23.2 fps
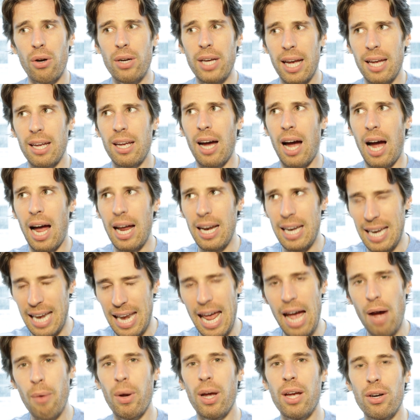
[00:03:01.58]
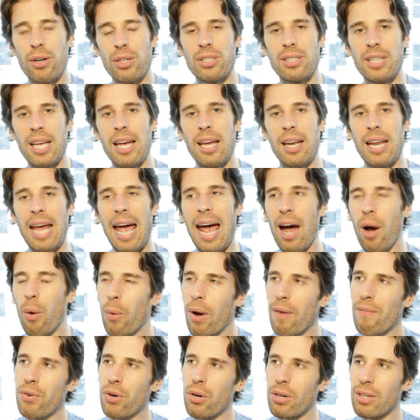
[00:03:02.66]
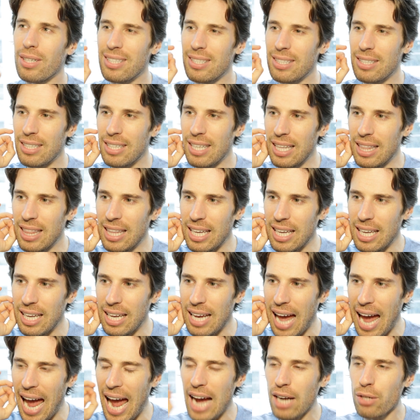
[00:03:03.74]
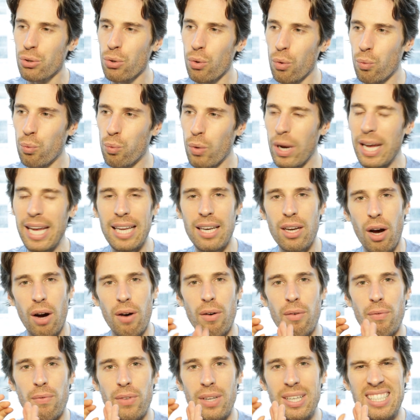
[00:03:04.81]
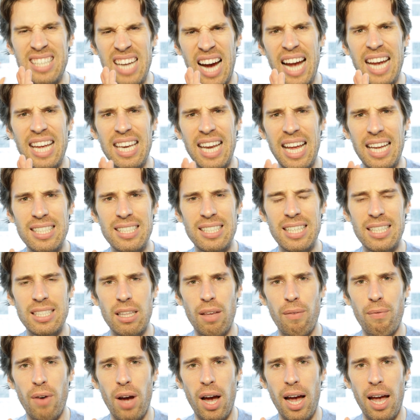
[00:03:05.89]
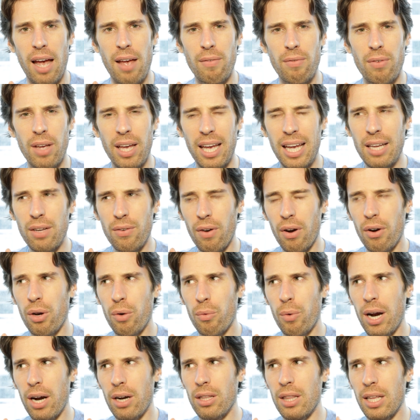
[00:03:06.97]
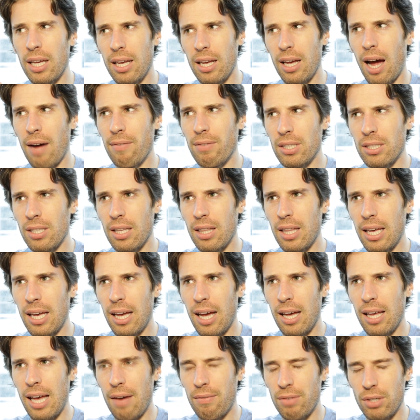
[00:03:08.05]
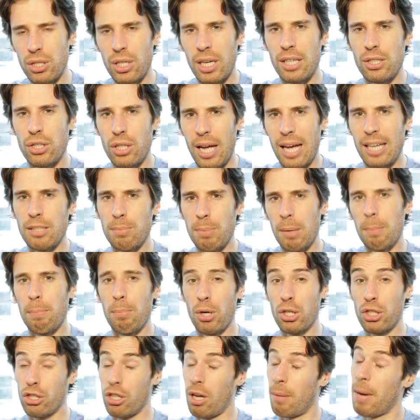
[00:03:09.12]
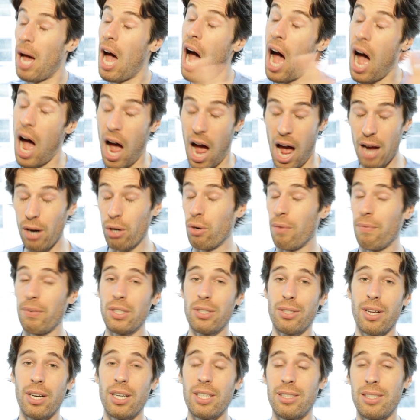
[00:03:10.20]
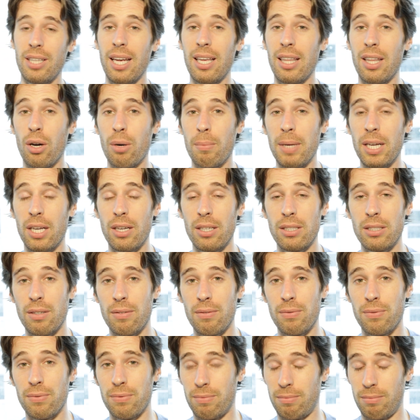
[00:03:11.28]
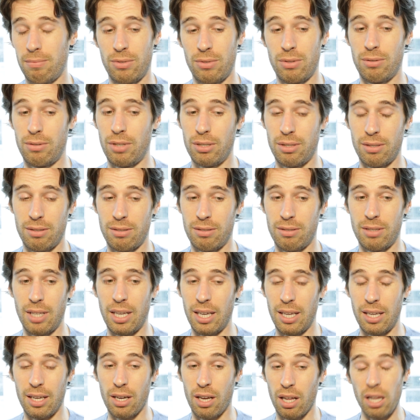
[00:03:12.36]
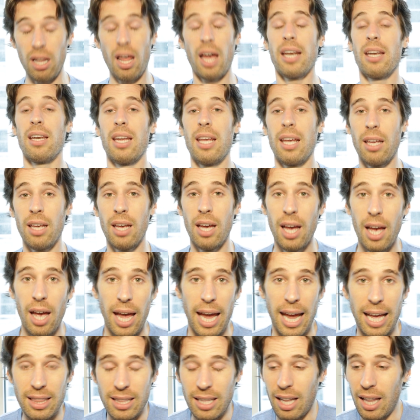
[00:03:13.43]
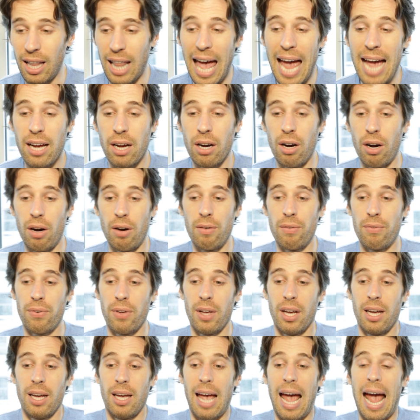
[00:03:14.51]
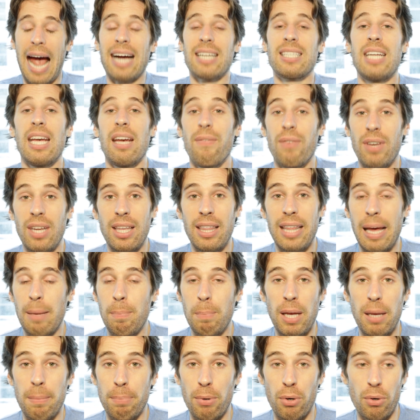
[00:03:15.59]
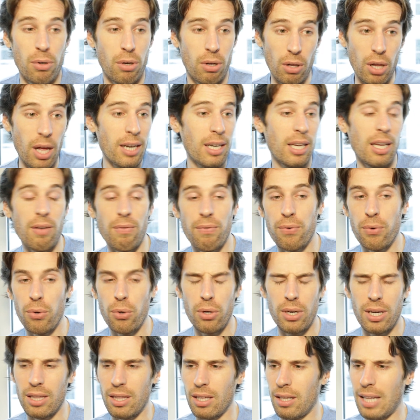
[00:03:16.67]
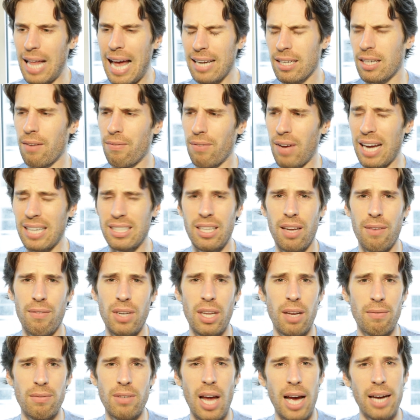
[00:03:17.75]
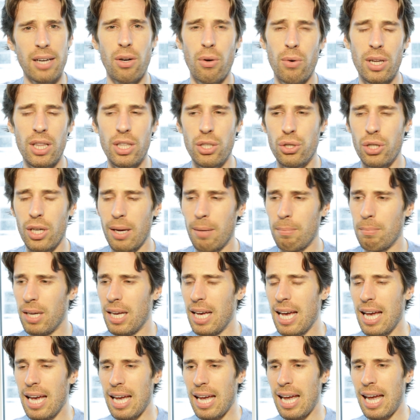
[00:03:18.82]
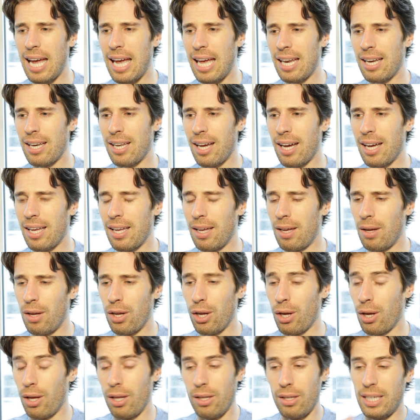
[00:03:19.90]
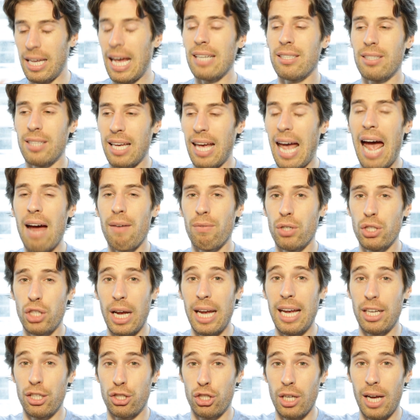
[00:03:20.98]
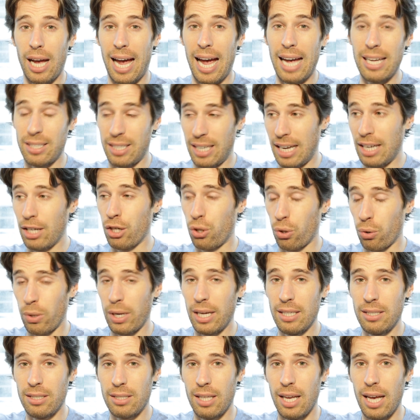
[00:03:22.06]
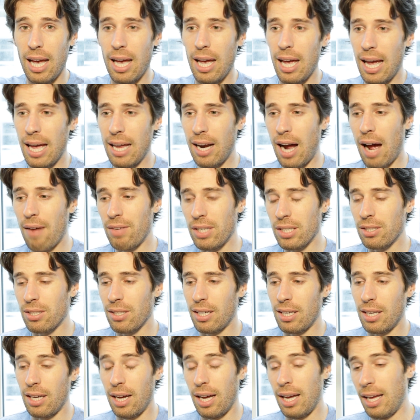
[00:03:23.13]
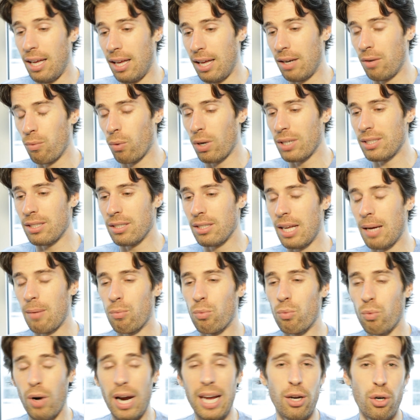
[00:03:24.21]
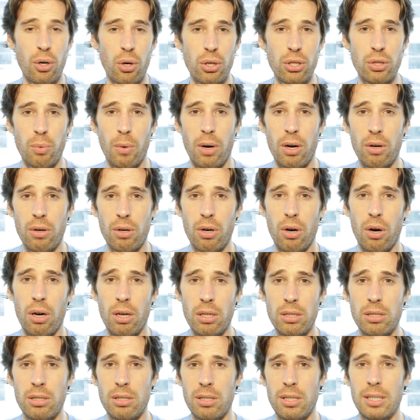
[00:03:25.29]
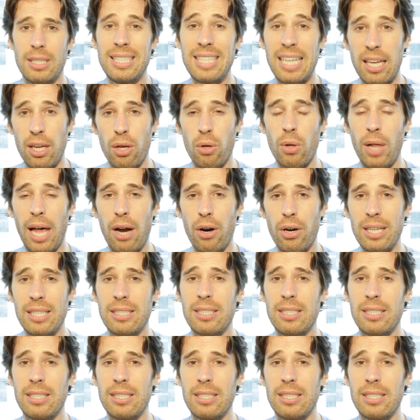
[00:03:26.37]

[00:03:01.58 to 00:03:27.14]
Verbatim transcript: Okay, now I understand. However, the actual rate of dying at 65 is very rare. Obviously, the average age has been pushed up. I don't know if it's going to stay there because of just the gluttony and the lack of activity that people, gluttony of food and the lack of activity of not going to the gym. And yes, the average age has increased. And obviously, and what's his name, Ray Kurzweil calls singularity.